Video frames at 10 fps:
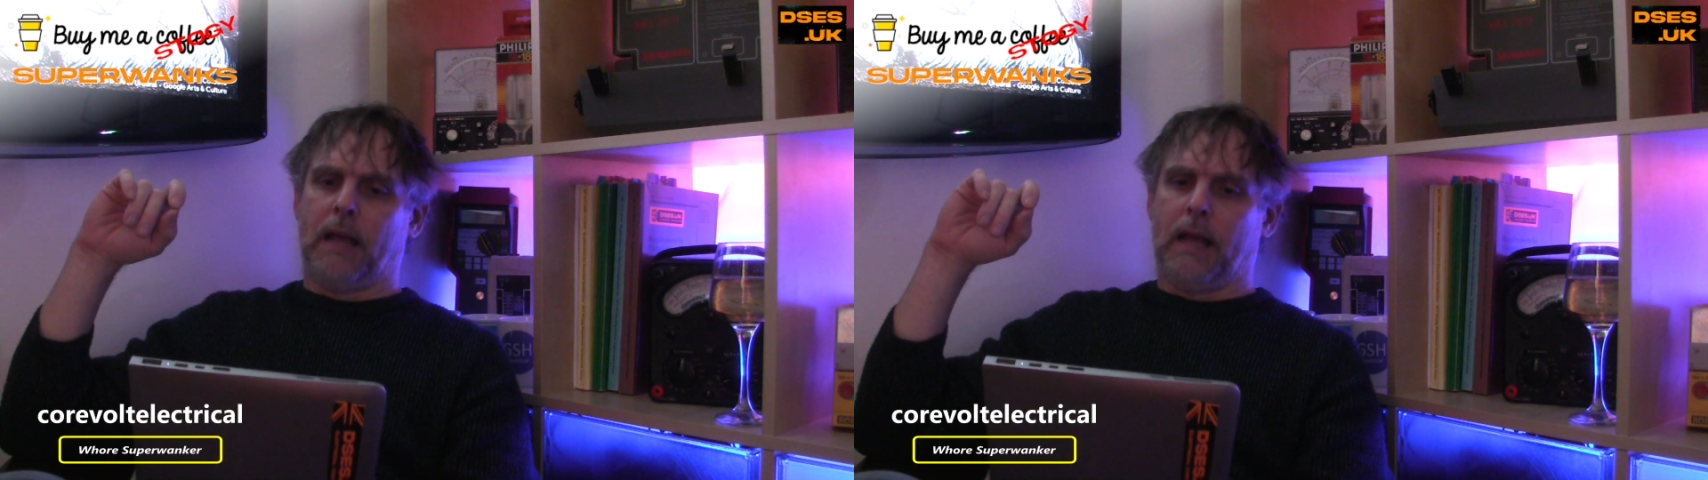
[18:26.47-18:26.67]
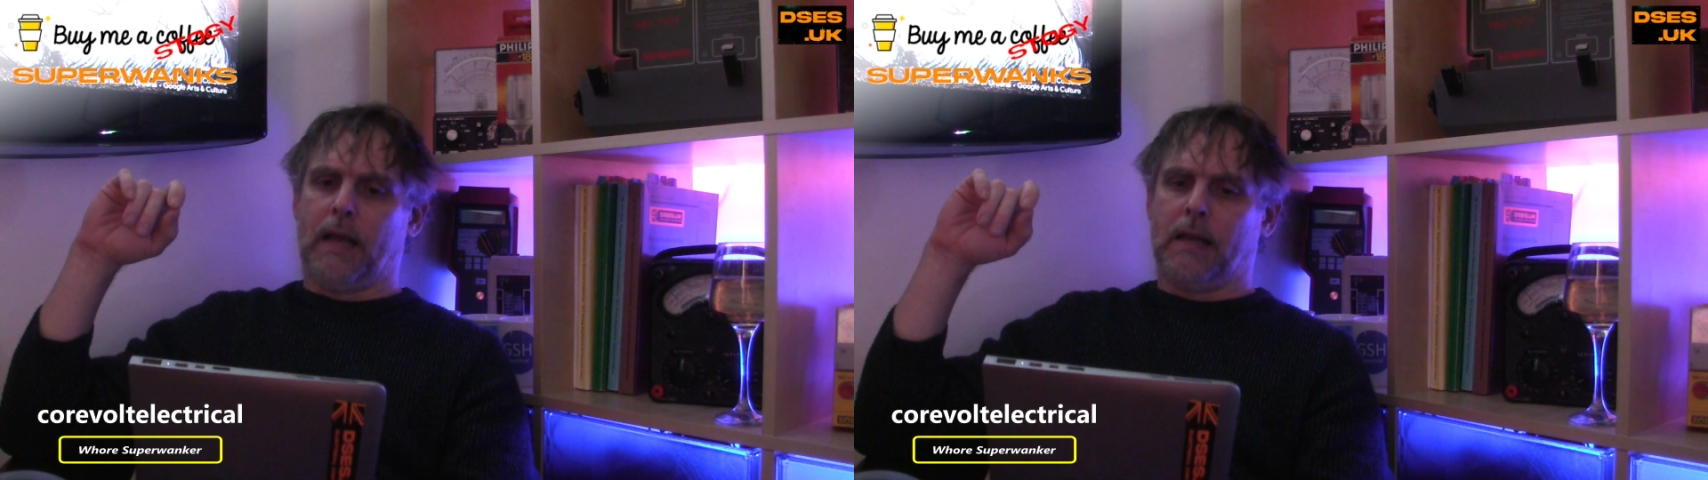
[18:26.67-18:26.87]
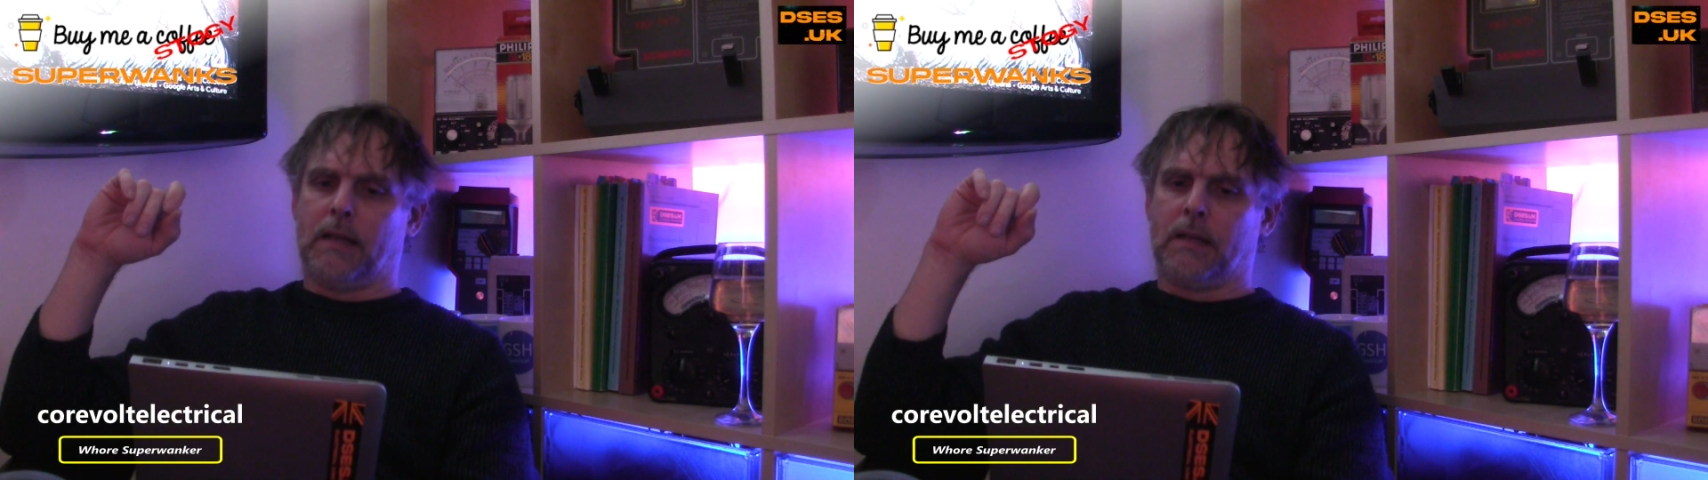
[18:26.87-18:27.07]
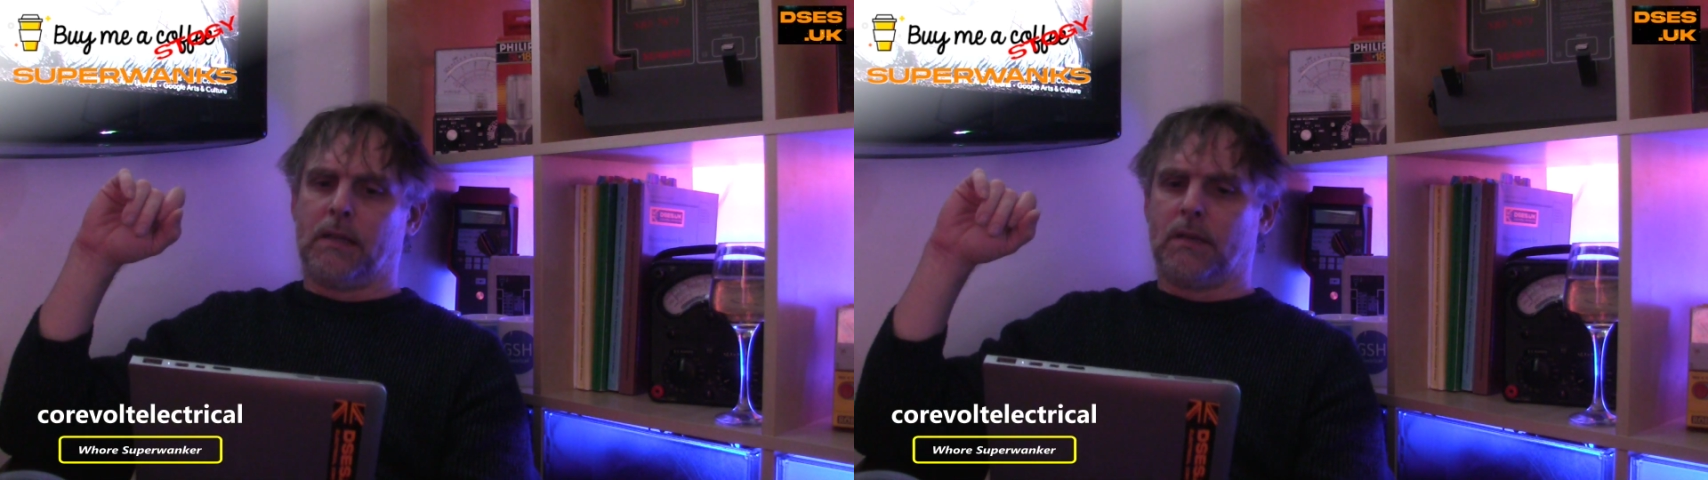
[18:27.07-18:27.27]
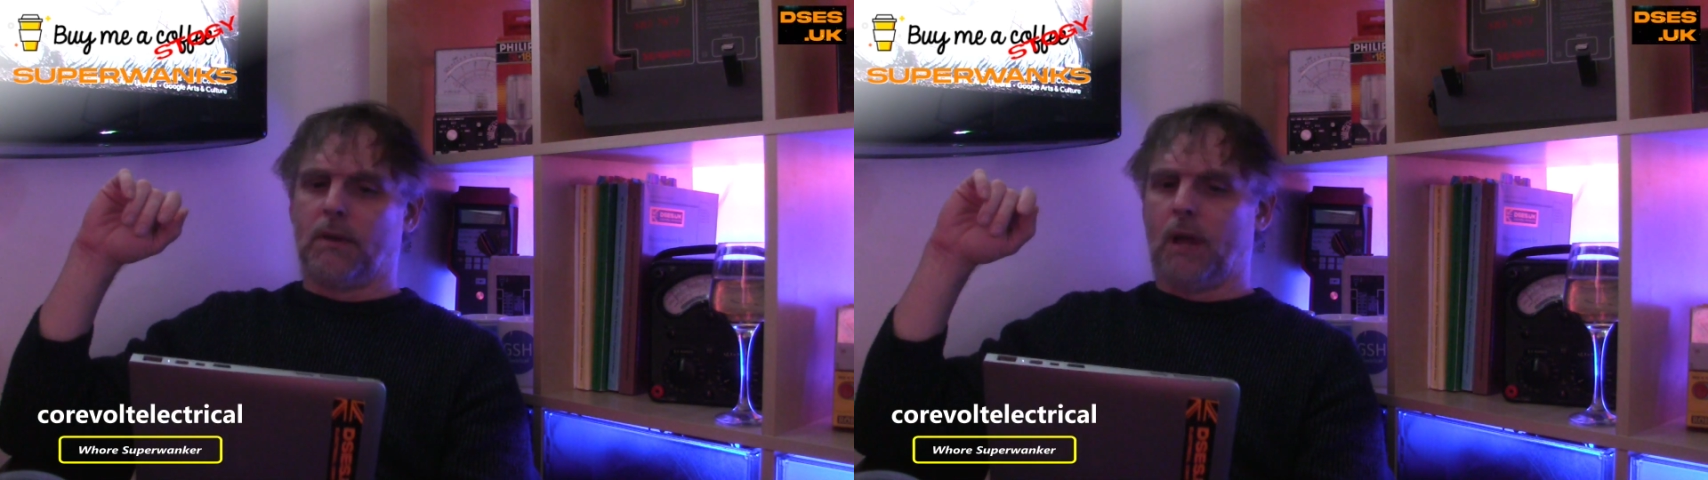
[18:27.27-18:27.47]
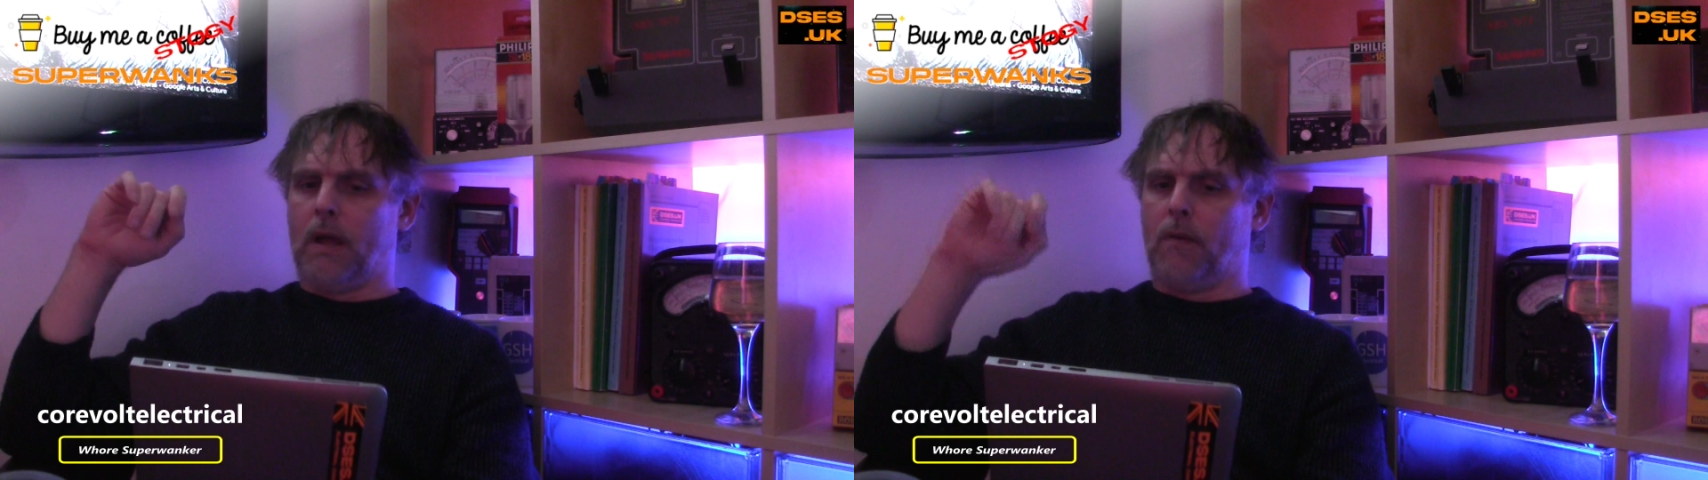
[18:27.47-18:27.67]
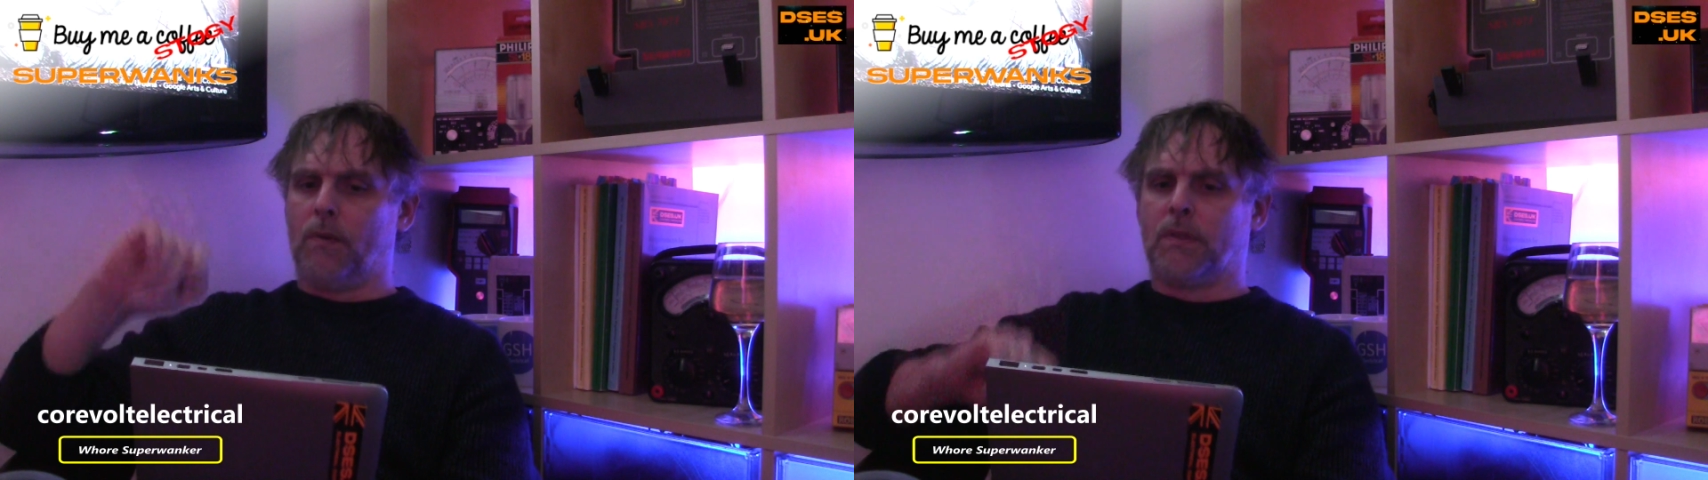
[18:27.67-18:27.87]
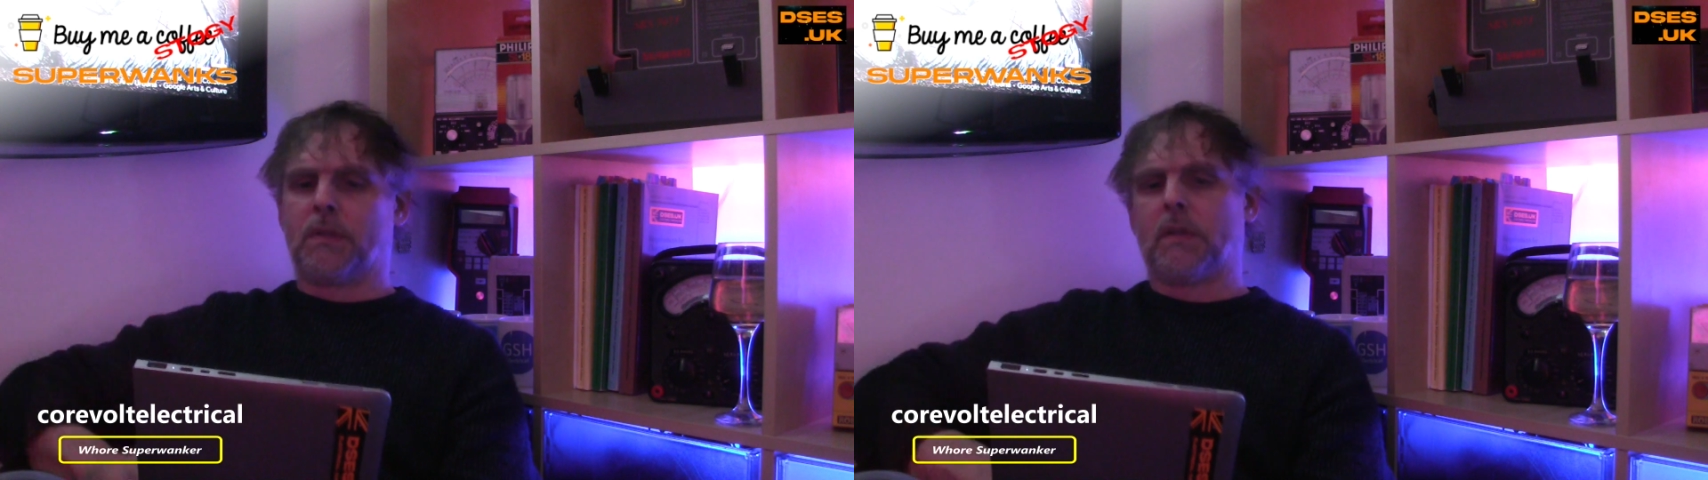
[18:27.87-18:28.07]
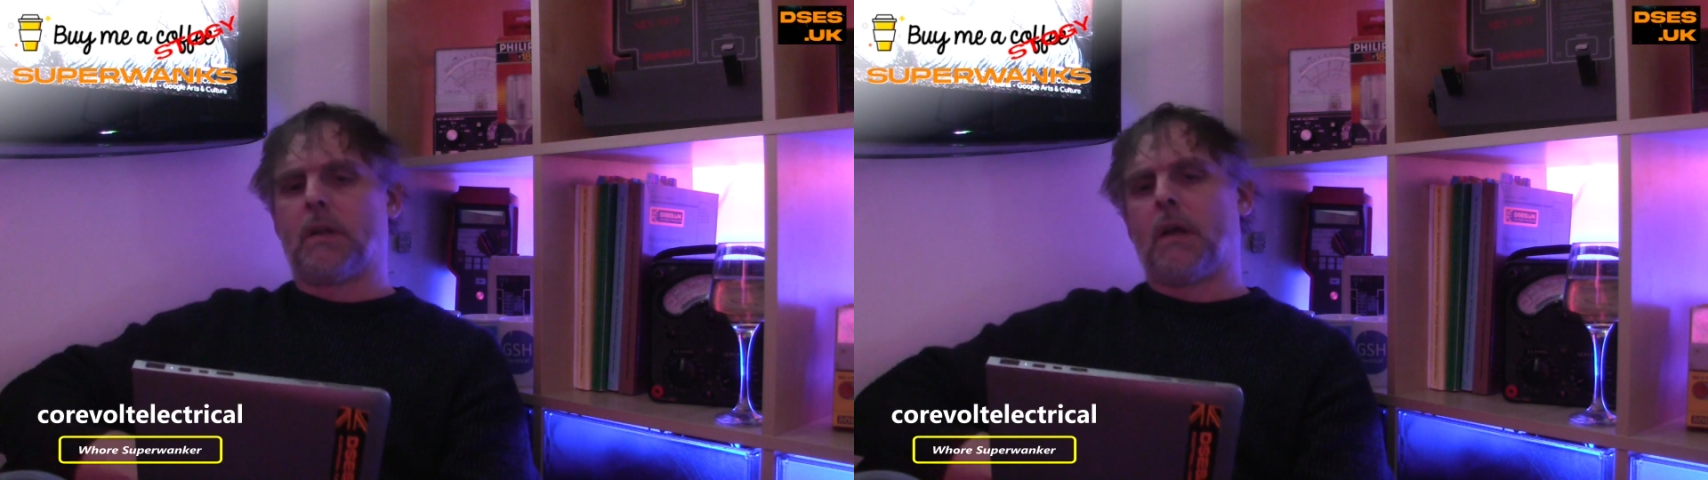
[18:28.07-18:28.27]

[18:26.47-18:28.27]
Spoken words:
and was